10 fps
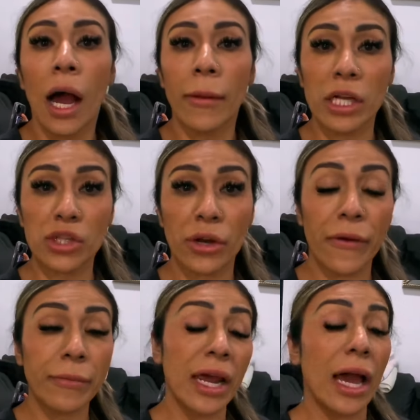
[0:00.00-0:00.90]
I'm not sure if
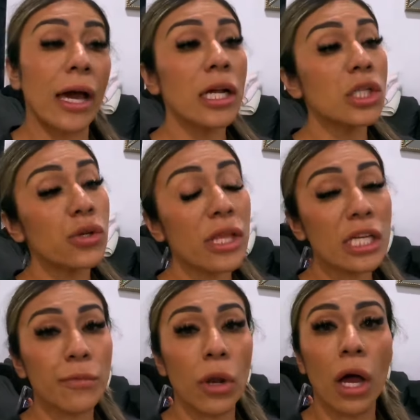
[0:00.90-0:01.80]
I'm going to add it to
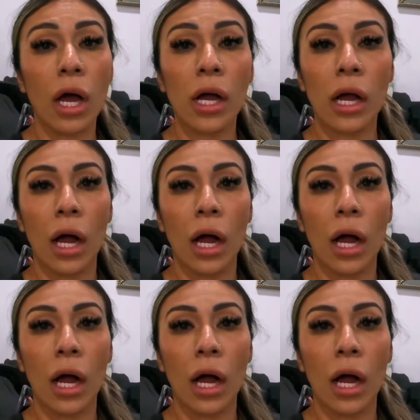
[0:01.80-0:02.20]
this vlog.